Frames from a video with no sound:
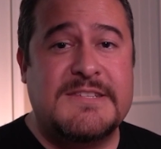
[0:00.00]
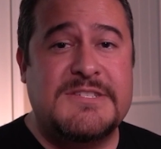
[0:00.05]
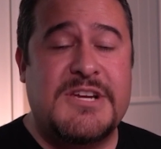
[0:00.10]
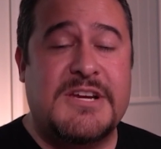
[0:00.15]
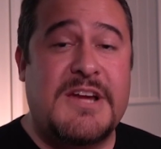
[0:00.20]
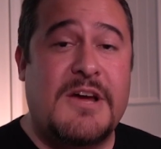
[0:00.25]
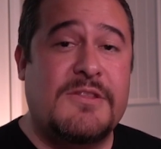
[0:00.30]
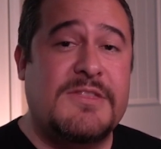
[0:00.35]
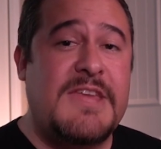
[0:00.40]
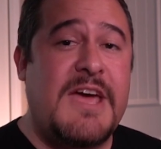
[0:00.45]

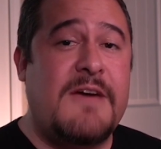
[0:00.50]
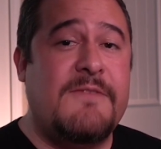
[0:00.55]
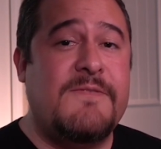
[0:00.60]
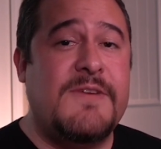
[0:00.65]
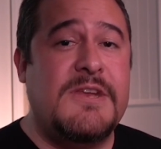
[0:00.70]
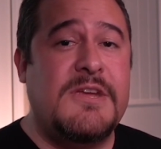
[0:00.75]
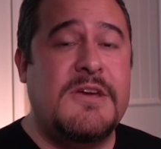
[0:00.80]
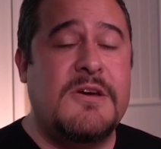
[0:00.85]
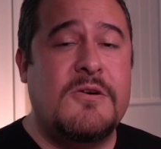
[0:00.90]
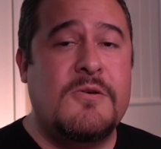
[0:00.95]
check out that
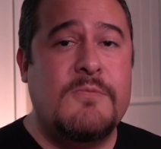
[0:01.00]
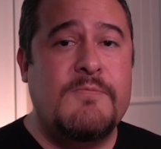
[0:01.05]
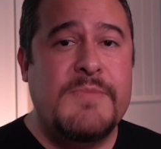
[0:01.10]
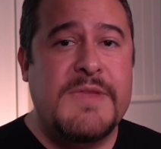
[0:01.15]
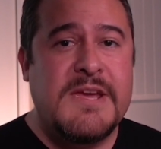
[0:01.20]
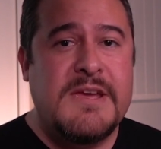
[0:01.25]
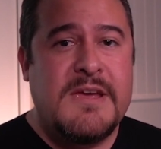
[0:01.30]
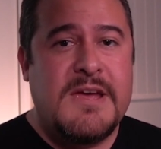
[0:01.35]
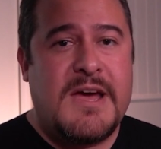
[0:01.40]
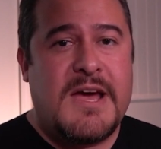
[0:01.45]
video,
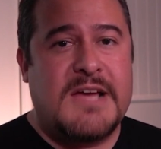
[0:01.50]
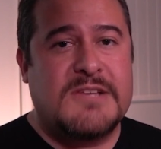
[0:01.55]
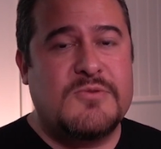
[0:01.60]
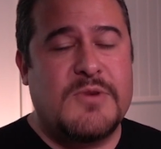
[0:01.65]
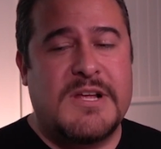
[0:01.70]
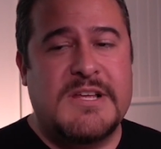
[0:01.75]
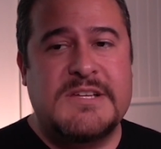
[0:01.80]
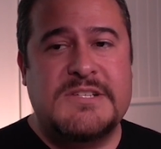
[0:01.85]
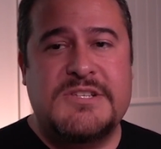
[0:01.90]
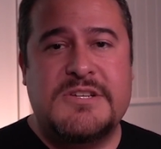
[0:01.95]
as
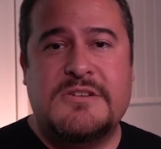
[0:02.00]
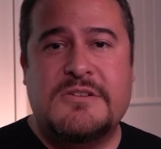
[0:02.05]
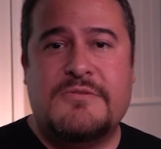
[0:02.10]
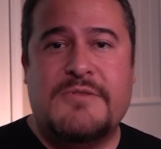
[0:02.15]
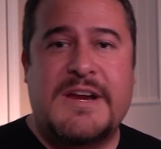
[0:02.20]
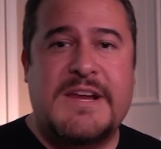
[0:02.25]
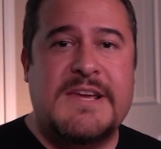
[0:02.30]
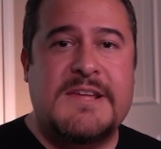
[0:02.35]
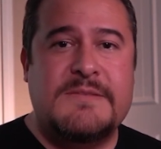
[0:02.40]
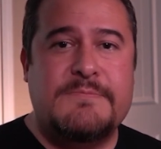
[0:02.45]
well as you could
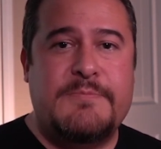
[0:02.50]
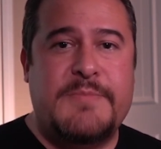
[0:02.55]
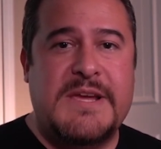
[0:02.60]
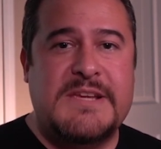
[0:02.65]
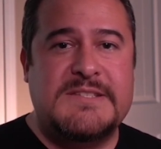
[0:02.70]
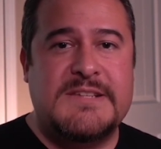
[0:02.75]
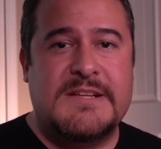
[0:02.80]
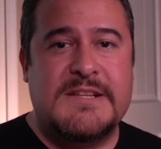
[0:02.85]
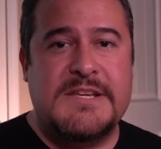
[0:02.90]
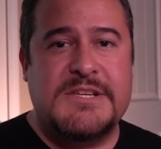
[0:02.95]
go ahead and
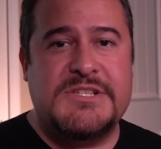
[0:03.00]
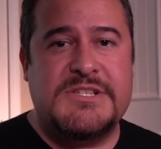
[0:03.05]
basically